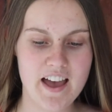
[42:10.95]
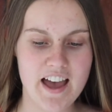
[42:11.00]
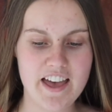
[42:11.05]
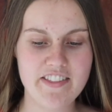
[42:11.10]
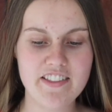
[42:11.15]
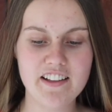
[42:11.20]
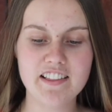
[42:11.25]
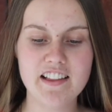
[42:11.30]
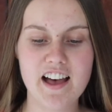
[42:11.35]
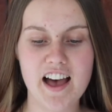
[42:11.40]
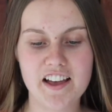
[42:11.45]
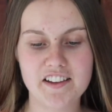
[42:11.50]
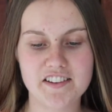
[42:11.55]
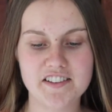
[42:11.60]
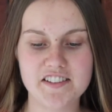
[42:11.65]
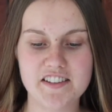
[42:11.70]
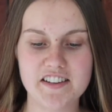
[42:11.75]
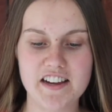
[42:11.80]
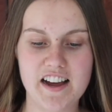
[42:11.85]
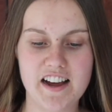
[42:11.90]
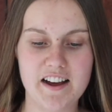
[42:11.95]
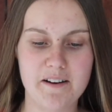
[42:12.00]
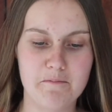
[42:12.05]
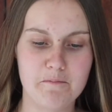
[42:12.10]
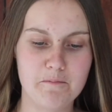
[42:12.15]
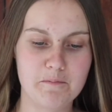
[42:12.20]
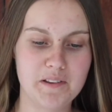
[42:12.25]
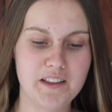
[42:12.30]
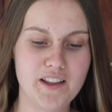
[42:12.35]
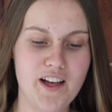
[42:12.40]
And the last
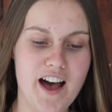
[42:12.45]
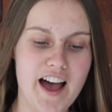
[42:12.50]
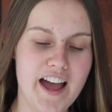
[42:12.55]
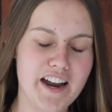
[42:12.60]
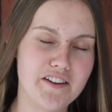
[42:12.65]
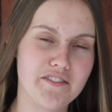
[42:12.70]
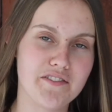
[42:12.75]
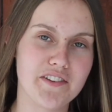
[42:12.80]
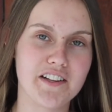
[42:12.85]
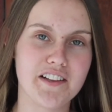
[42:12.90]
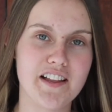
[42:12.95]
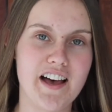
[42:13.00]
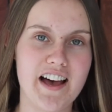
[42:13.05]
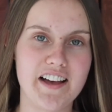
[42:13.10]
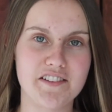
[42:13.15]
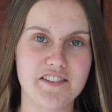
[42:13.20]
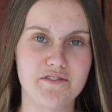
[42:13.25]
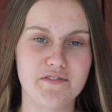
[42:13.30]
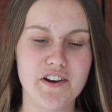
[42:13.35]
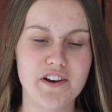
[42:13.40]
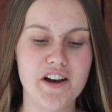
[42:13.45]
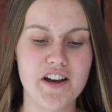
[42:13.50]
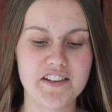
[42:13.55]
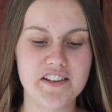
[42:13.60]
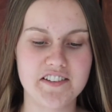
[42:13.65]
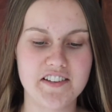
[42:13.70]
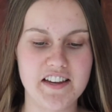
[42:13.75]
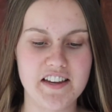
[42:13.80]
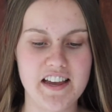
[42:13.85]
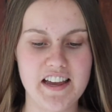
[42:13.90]
line of the last
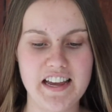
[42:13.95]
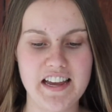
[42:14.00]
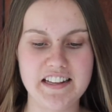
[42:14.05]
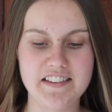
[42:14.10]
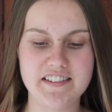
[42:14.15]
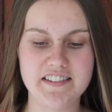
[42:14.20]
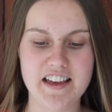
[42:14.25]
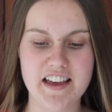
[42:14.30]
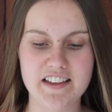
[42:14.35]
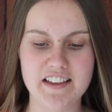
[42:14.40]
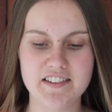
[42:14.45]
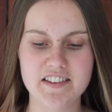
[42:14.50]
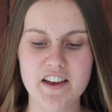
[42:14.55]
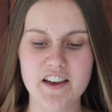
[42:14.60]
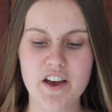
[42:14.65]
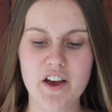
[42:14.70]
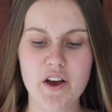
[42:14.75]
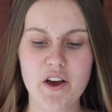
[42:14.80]
verse, it says,